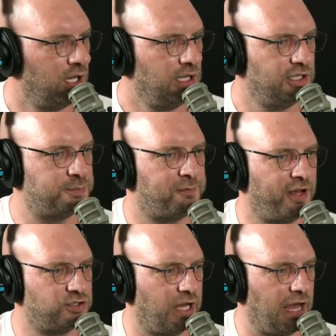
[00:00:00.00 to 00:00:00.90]
these
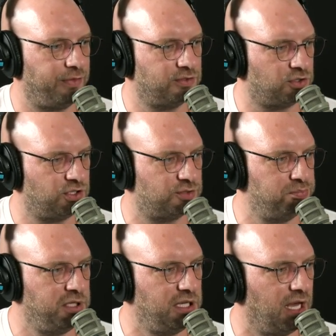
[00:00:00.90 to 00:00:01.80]
professional athletes are just
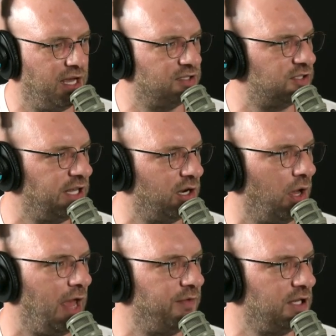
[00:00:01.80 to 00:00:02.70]
meatheads and they don't
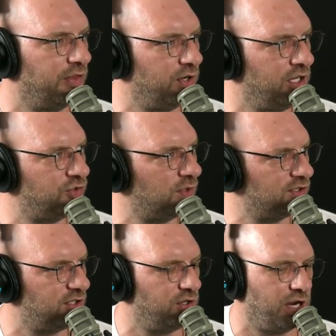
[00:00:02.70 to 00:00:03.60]
have any other
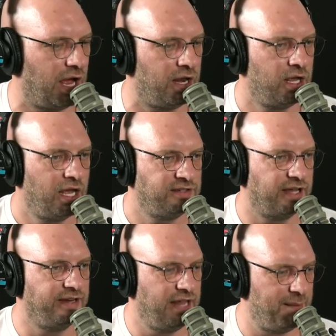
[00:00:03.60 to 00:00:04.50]
interests and they're not
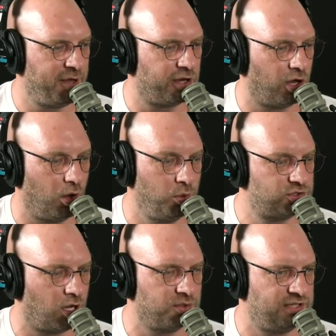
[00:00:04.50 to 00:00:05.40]
dynamic at all. We
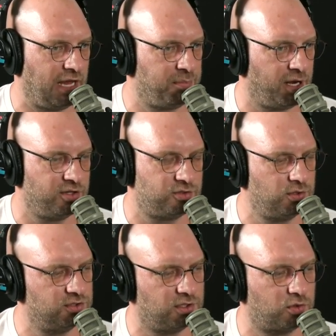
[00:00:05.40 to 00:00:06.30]
saw with Zach Banner, this
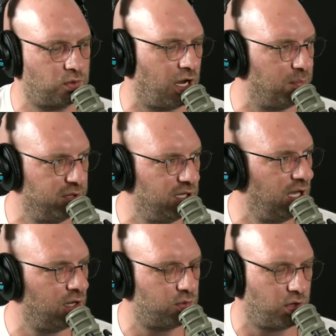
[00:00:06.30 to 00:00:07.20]
dude is incredibly,
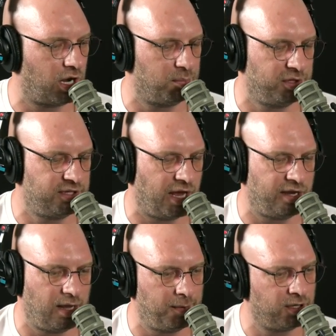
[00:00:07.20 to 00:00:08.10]
incredibly
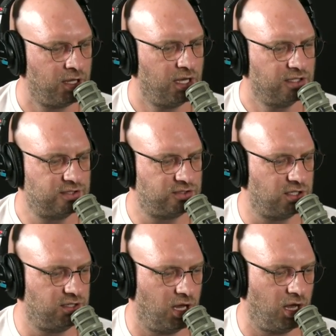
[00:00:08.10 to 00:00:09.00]
dynamic. Such
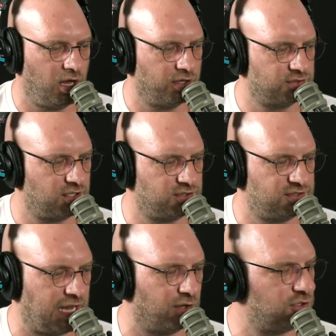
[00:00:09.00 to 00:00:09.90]
a uh, such a
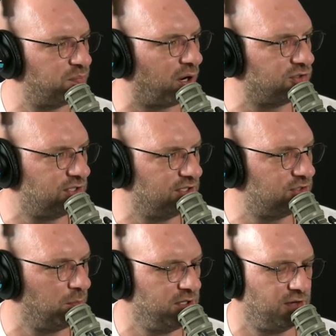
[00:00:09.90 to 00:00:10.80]
talented person in
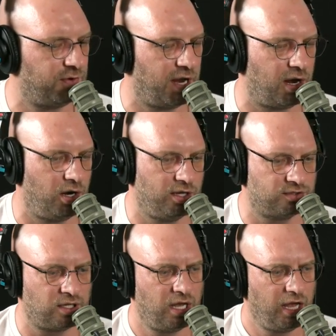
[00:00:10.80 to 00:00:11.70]
so many different
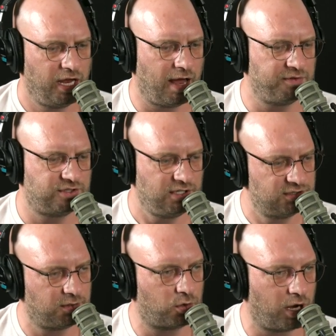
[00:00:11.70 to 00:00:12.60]
areas, and obviously
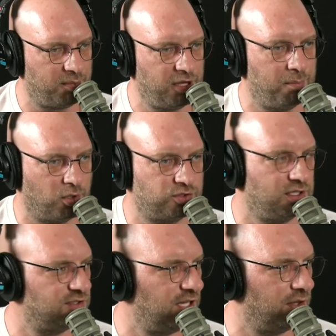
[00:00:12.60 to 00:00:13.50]
he's incredibly
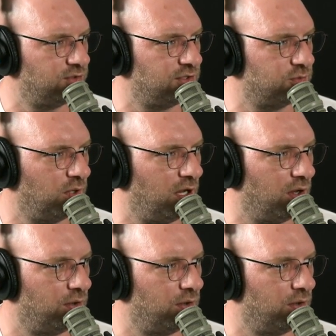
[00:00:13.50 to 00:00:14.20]
emotionally intelligent as well.